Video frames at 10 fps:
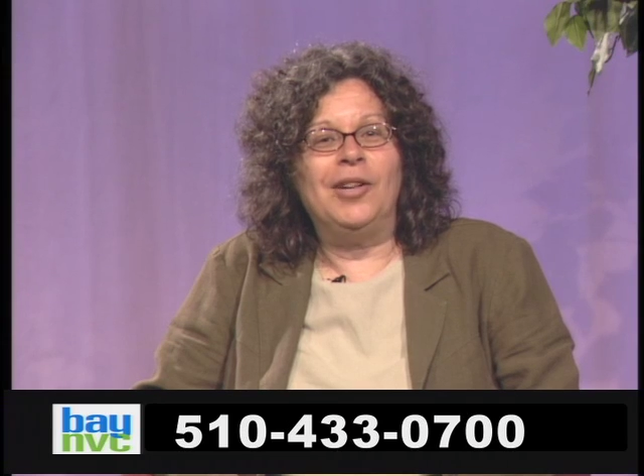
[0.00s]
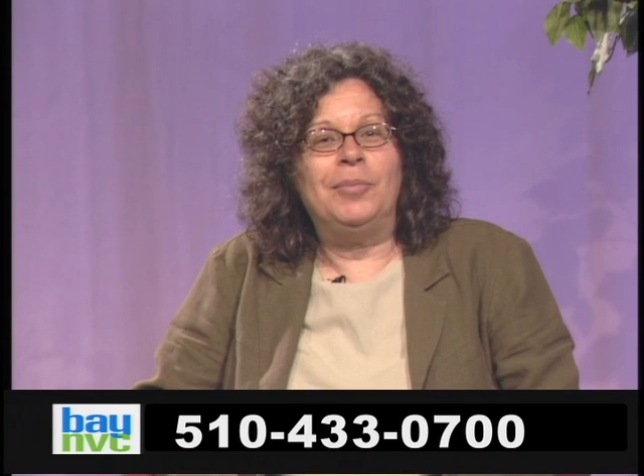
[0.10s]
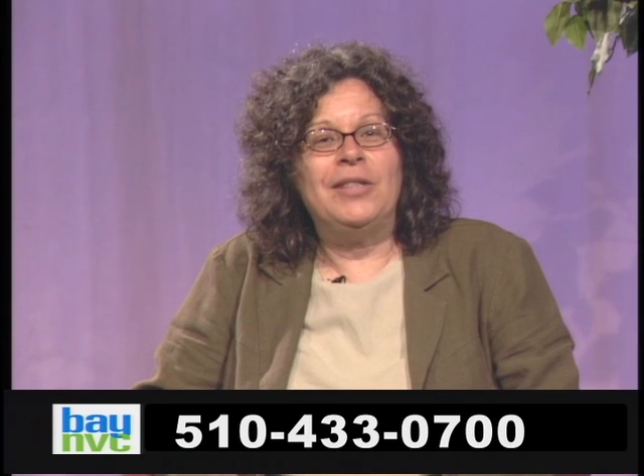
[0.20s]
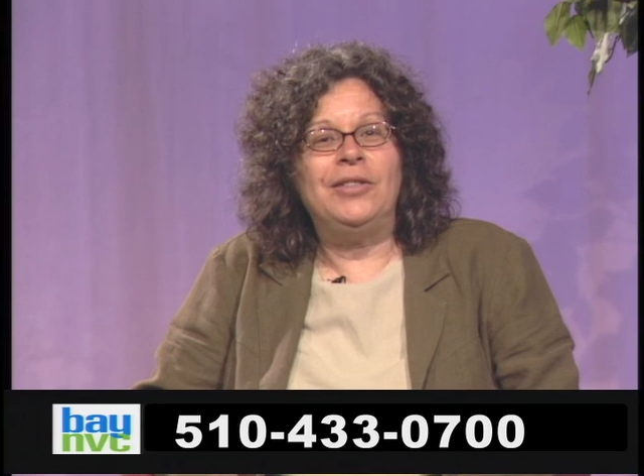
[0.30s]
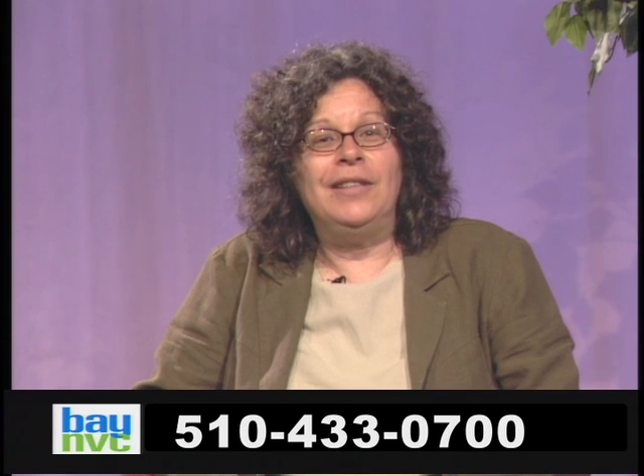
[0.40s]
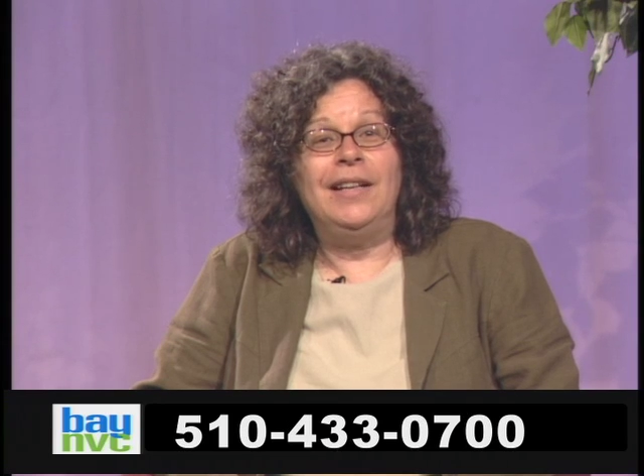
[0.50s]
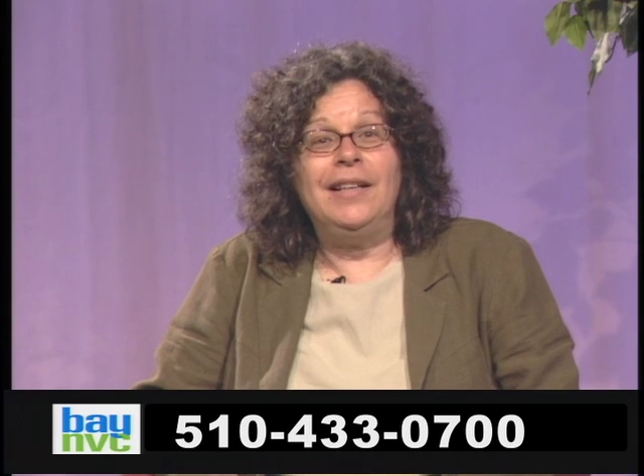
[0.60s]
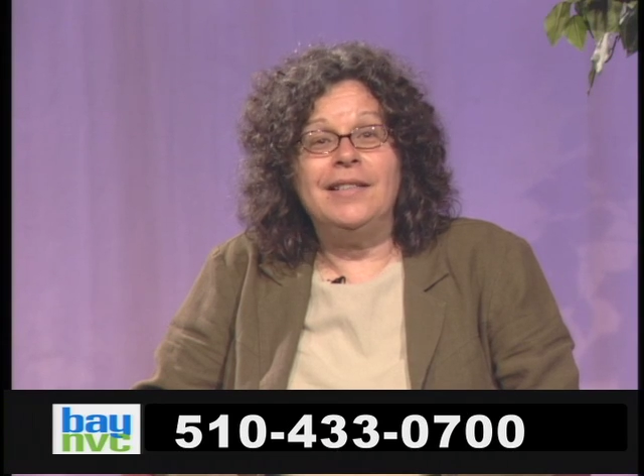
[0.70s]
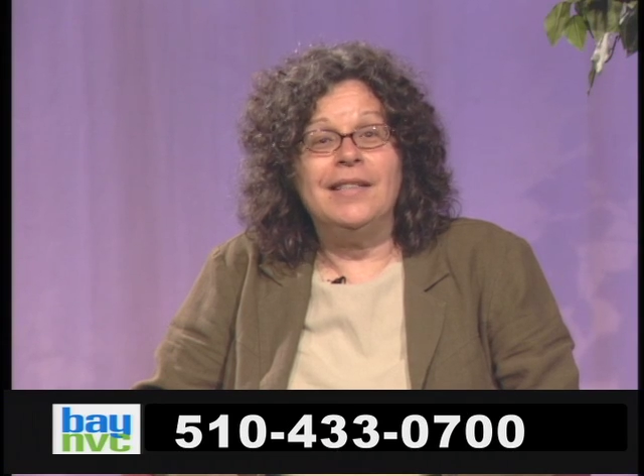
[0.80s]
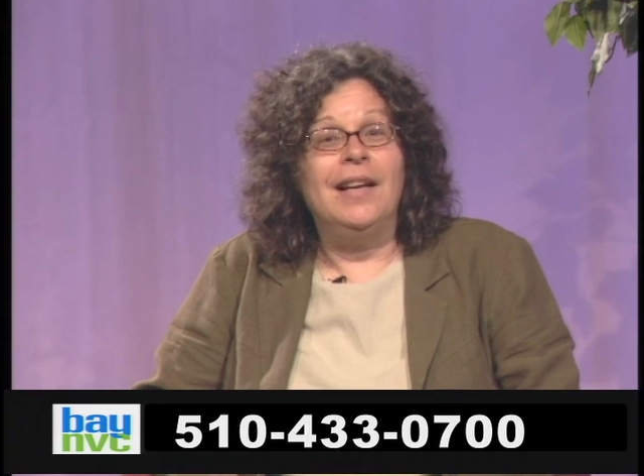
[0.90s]

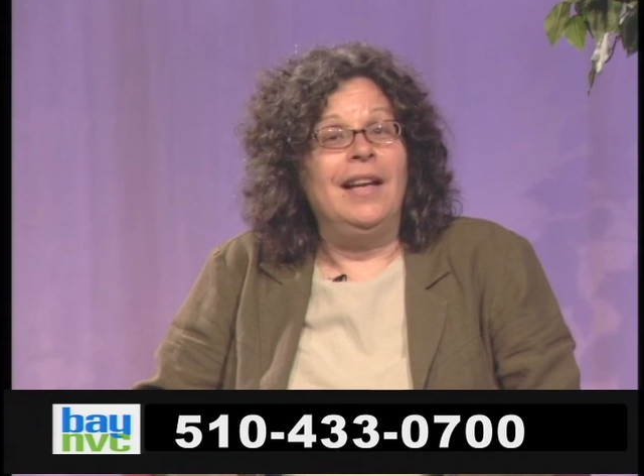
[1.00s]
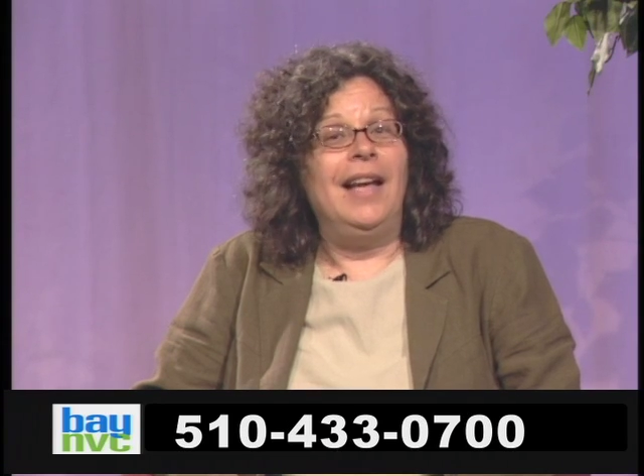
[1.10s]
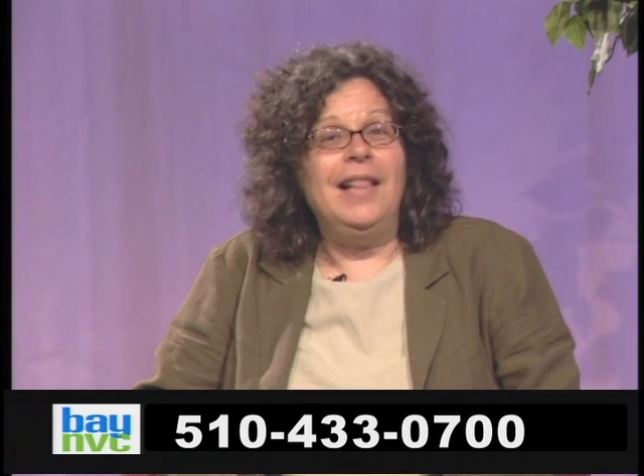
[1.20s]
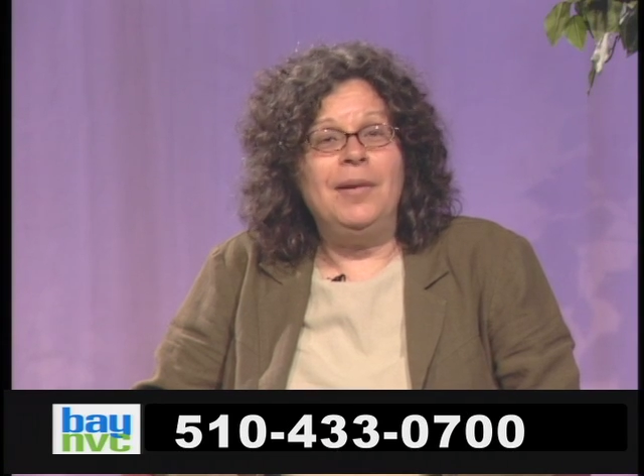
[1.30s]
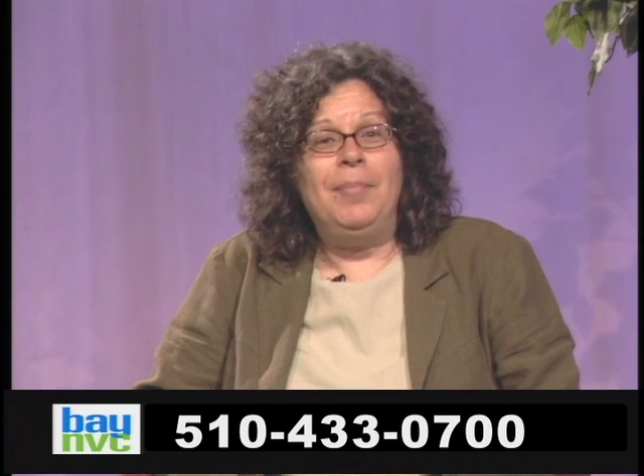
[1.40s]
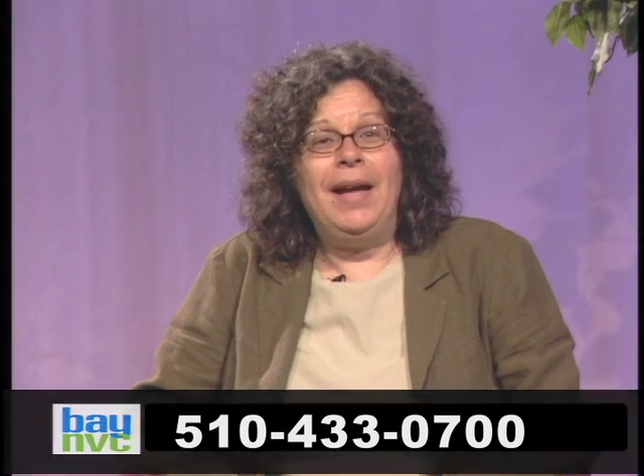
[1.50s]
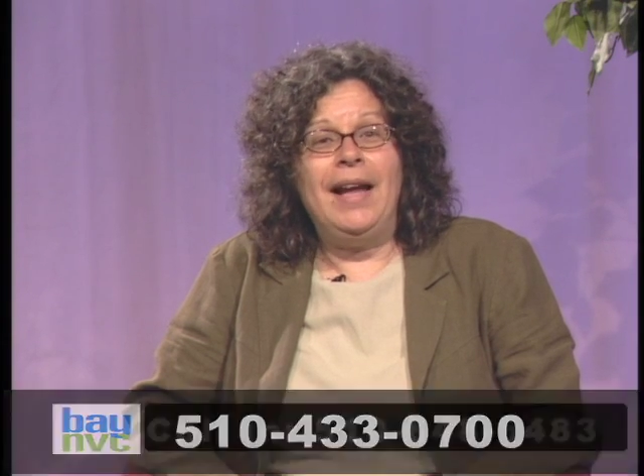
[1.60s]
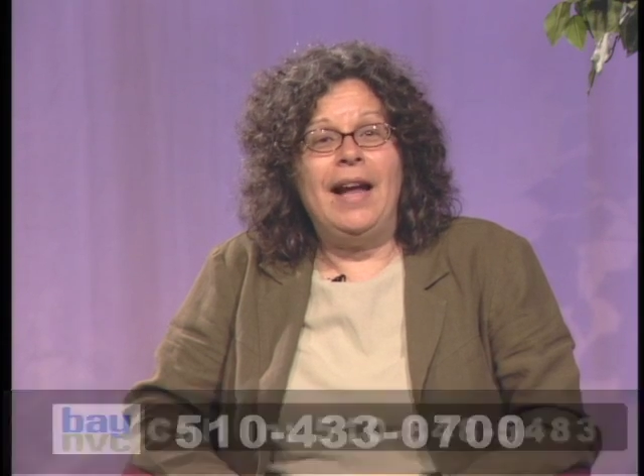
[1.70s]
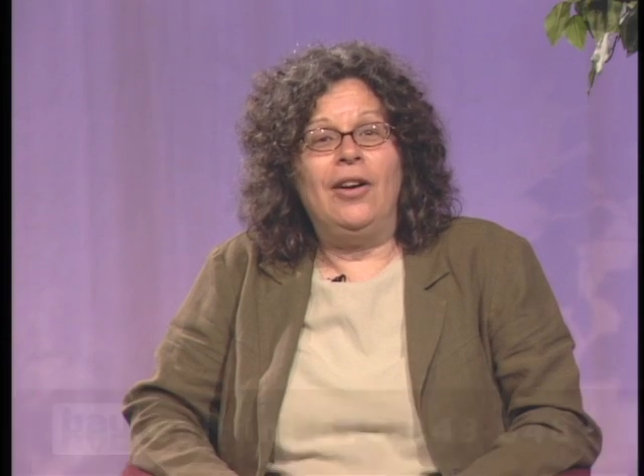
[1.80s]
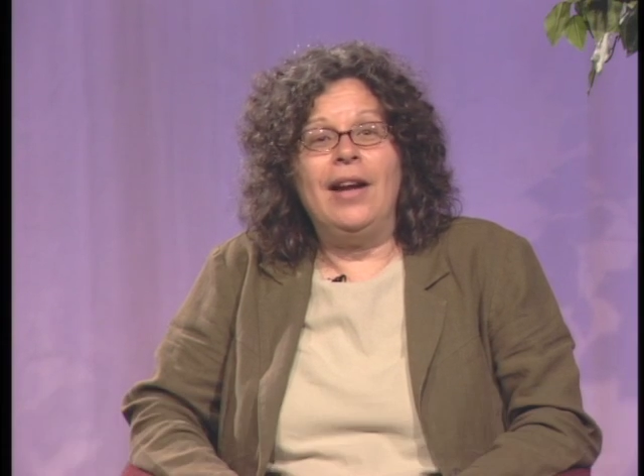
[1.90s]
opportunities in the
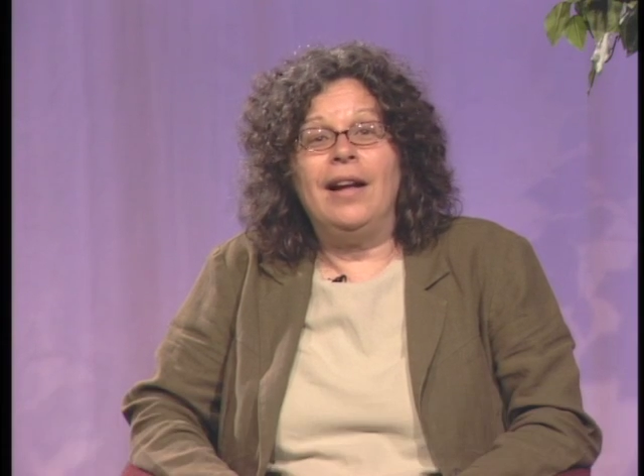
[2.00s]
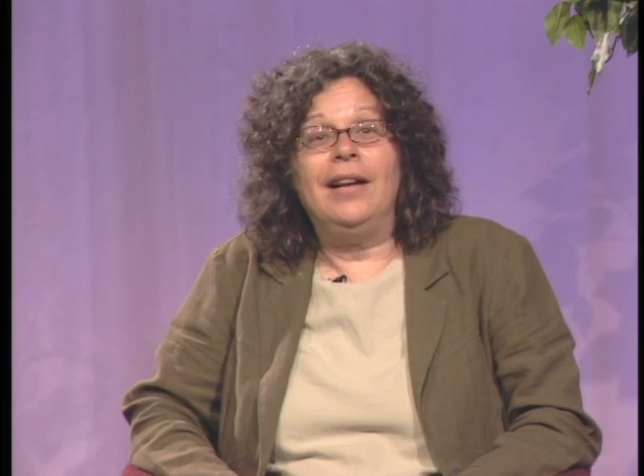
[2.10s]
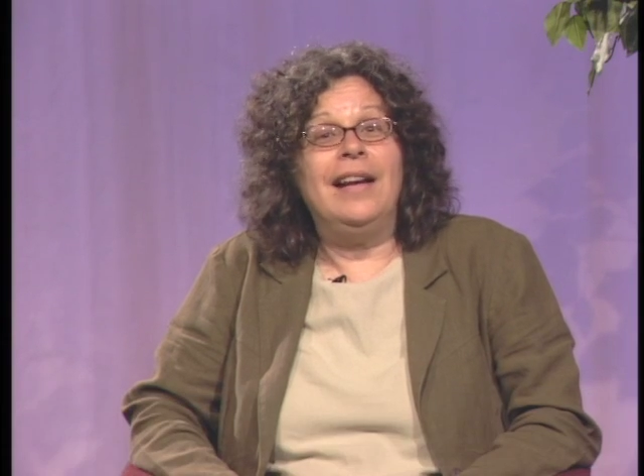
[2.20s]
Bay Area,